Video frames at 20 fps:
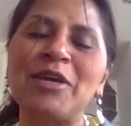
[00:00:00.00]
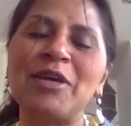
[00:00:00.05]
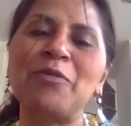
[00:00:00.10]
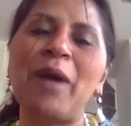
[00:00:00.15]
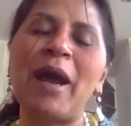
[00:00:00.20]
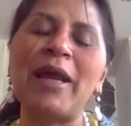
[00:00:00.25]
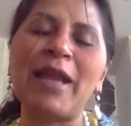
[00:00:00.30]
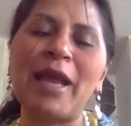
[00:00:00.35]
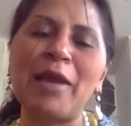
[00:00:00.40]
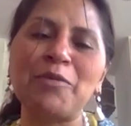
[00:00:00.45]

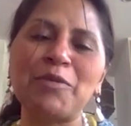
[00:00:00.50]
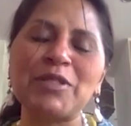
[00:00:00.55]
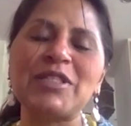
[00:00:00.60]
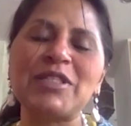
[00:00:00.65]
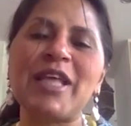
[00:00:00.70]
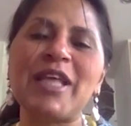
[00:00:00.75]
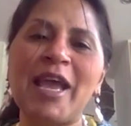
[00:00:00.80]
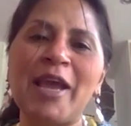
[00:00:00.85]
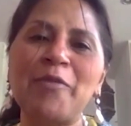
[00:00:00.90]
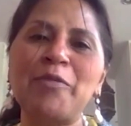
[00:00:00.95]
while I was
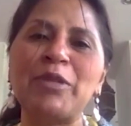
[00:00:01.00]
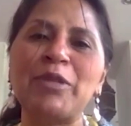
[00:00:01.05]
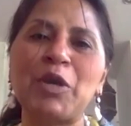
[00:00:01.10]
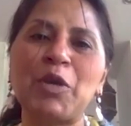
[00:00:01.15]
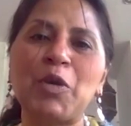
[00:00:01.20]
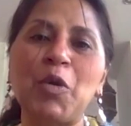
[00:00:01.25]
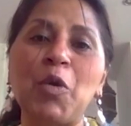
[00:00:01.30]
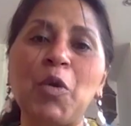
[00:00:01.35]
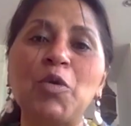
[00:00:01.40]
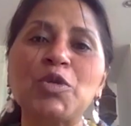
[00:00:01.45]
there with a the
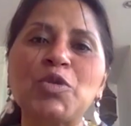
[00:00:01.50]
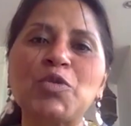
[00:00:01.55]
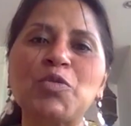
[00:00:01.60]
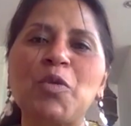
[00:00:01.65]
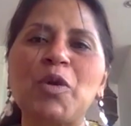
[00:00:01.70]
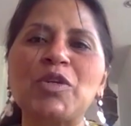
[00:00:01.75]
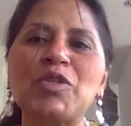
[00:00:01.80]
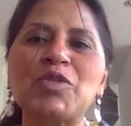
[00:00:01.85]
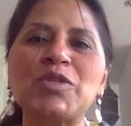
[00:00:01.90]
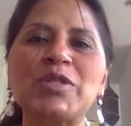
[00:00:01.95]
coach
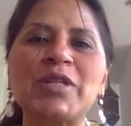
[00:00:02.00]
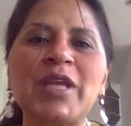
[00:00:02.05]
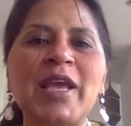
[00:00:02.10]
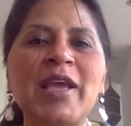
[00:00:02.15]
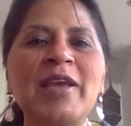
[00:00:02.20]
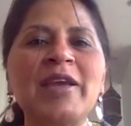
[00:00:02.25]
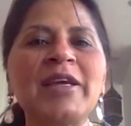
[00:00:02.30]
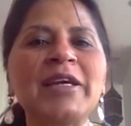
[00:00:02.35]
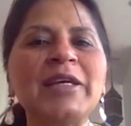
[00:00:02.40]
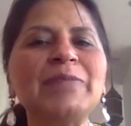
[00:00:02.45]
was to
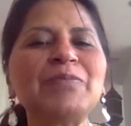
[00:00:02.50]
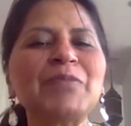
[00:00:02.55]
say,